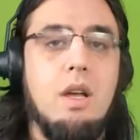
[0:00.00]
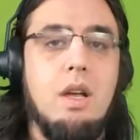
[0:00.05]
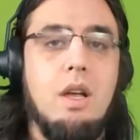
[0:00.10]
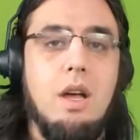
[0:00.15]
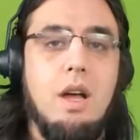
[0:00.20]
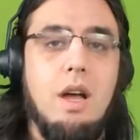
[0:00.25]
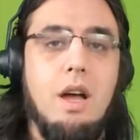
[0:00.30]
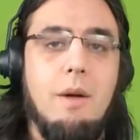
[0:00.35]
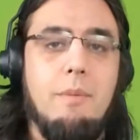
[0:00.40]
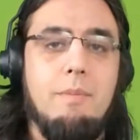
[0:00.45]

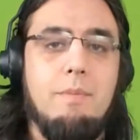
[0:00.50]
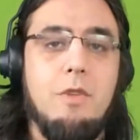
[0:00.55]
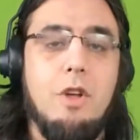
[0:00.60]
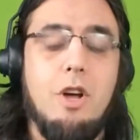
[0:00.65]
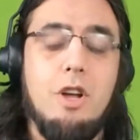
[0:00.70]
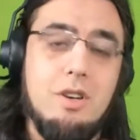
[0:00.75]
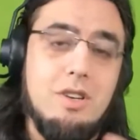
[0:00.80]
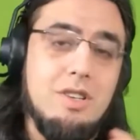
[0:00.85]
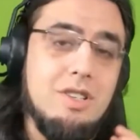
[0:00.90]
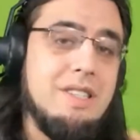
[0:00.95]

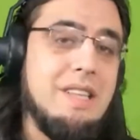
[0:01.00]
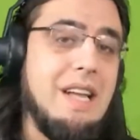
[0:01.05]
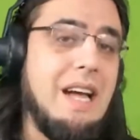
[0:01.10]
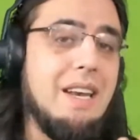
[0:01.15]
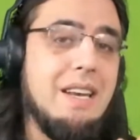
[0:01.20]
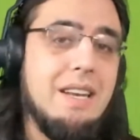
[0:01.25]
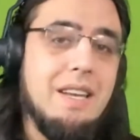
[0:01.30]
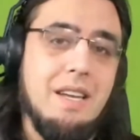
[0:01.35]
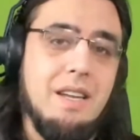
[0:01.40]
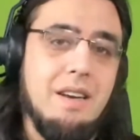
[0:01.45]

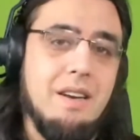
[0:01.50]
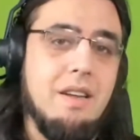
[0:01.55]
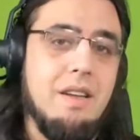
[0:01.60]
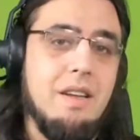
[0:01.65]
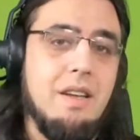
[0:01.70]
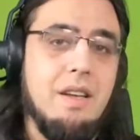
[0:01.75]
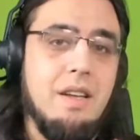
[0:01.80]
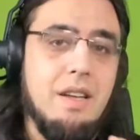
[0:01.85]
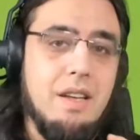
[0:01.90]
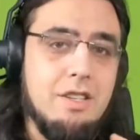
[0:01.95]
Understanding it
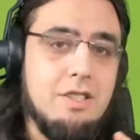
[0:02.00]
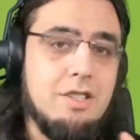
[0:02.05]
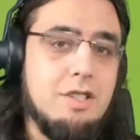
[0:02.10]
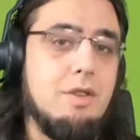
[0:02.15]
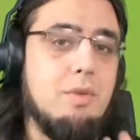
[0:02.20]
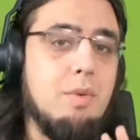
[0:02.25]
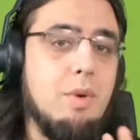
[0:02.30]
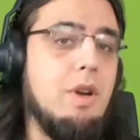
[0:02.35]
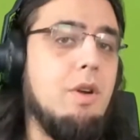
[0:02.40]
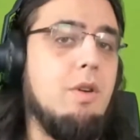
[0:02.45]
is
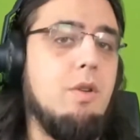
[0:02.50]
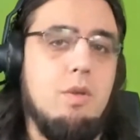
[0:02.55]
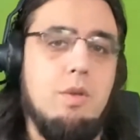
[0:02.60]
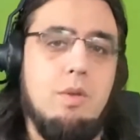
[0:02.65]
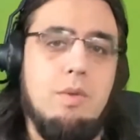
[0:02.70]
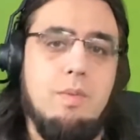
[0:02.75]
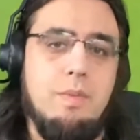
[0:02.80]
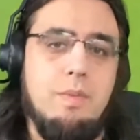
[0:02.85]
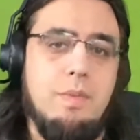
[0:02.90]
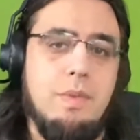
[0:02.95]

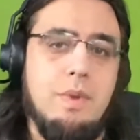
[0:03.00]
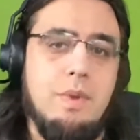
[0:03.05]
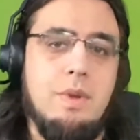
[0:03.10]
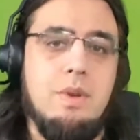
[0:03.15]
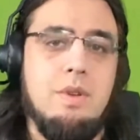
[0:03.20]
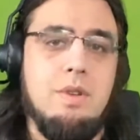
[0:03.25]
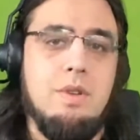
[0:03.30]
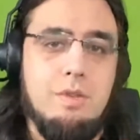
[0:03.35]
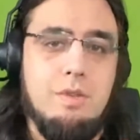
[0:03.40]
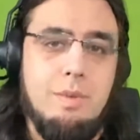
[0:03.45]
critical
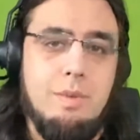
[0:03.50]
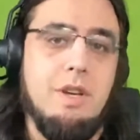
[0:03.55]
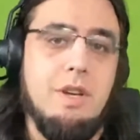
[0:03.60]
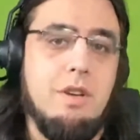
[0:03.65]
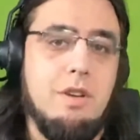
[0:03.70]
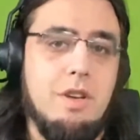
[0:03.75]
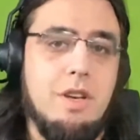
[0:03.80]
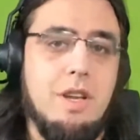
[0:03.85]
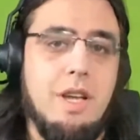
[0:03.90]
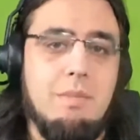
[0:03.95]
to being
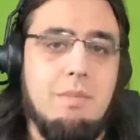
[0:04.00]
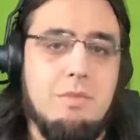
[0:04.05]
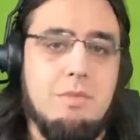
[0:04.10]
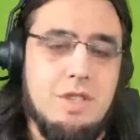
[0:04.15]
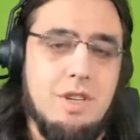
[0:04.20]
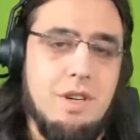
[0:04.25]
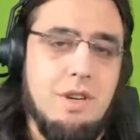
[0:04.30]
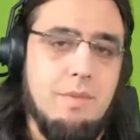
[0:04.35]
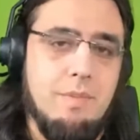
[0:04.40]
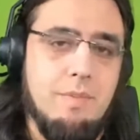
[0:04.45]
a good game
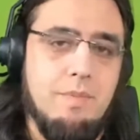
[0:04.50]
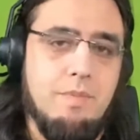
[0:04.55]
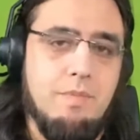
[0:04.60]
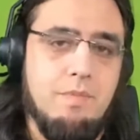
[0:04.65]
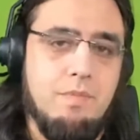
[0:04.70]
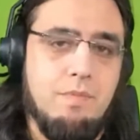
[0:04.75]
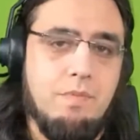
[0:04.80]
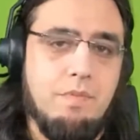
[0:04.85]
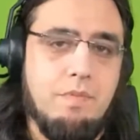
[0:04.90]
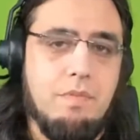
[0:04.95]
designer.
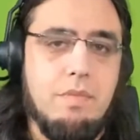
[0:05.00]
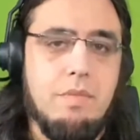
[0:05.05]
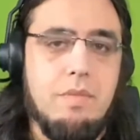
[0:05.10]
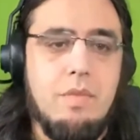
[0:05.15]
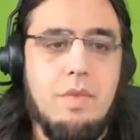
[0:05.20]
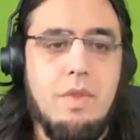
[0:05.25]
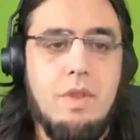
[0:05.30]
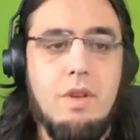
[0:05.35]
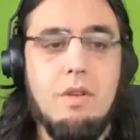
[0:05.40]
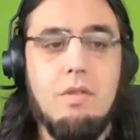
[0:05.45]

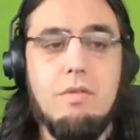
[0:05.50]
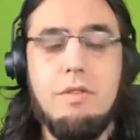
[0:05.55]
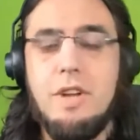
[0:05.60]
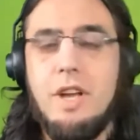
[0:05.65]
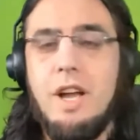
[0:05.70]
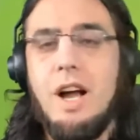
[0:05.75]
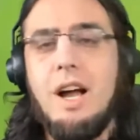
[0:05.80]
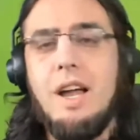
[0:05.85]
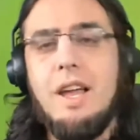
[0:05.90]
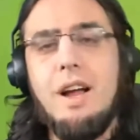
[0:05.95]
For
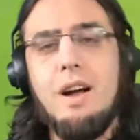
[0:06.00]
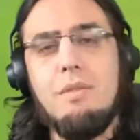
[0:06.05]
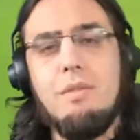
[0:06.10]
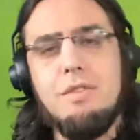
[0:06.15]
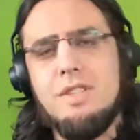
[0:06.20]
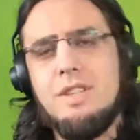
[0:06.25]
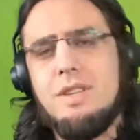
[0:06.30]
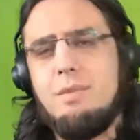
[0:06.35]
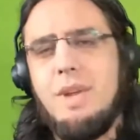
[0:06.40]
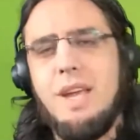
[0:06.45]
the eye,
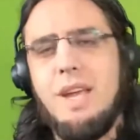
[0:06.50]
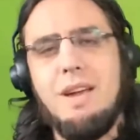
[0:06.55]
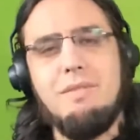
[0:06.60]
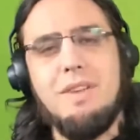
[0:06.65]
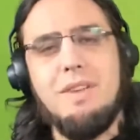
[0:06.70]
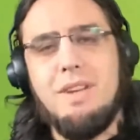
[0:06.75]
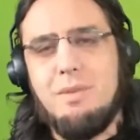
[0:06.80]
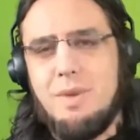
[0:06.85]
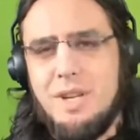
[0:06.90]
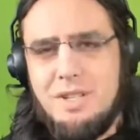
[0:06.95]
obviously, we have
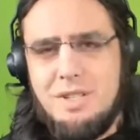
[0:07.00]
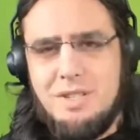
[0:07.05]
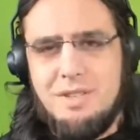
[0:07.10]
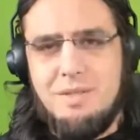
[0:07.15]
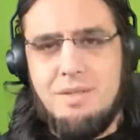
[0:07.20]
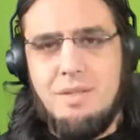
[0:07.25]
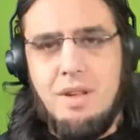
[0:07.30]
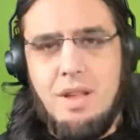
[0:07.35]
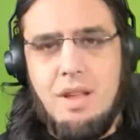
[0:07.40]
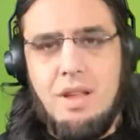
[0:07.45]

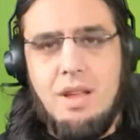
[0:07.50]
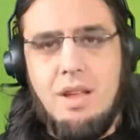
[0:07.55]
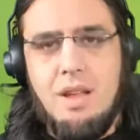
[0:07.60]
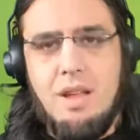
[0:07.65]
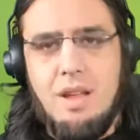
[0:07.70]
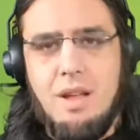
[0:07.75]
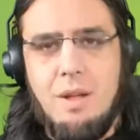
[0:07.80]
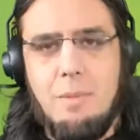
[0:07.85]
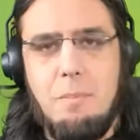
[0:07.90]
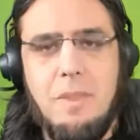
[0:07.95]
iteration.
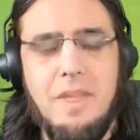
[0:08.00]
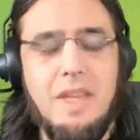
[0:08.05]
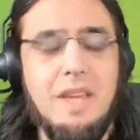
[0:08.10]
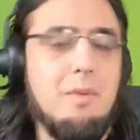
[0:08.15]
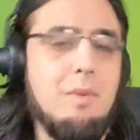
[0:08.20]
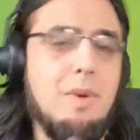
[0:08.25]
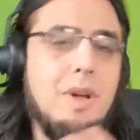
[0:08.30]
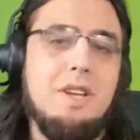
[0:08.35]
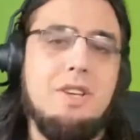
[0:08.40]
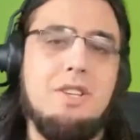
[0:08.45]

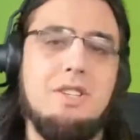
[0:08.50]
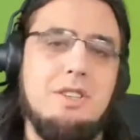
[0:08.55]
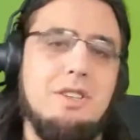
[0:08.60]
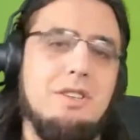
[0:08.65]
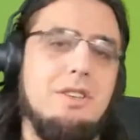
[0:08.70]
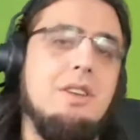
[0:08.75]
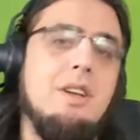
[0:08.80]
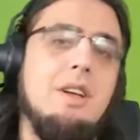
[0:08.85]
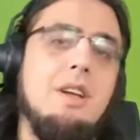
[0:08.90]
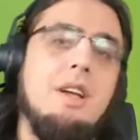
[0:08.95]

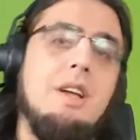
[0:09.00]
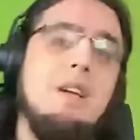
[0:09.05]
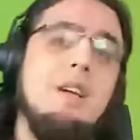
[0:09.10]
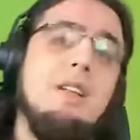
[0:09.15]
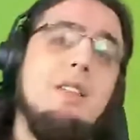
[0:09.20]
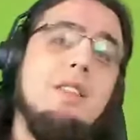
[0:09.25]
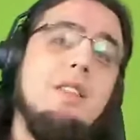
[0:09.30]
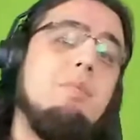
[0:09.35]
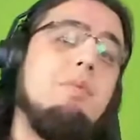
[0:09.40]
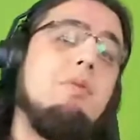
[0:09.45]
Iteration,
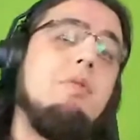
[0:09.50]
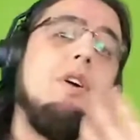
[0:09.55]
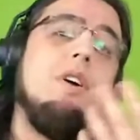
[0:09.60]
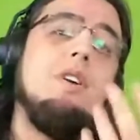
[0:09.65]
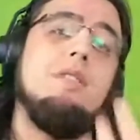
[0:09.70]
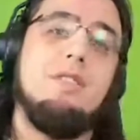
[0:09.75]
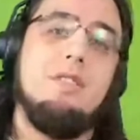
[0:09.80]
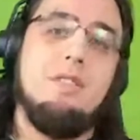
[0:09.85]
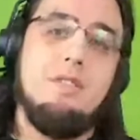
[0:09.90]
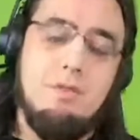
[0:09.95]
the
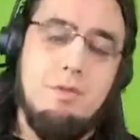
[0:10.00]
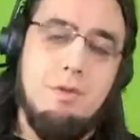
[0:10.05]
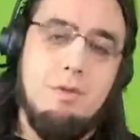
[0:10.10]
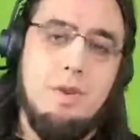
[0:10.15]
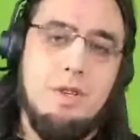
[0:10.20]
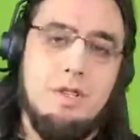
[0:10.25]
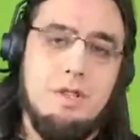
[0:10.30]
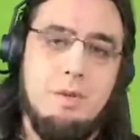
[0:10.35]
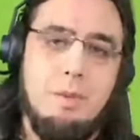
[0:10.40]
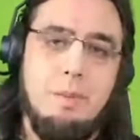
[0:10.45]
process through
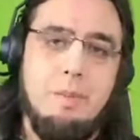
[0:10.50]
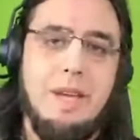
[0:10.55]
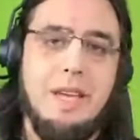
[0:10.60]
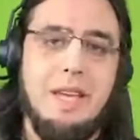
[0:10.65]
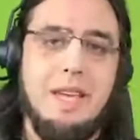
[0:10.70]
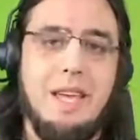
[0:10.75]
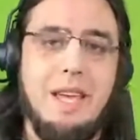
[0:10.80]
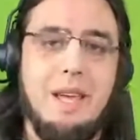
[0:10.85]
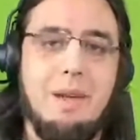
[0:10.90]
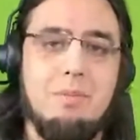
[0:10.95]
which we
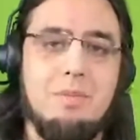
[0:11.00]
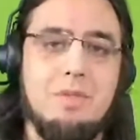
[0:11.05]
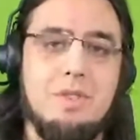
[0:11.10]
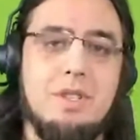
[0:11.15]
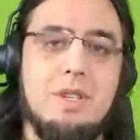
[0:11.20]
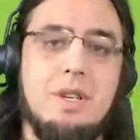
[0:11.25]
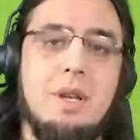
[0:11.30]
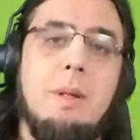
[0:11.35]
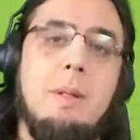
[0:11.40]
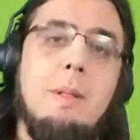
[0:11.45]
make games.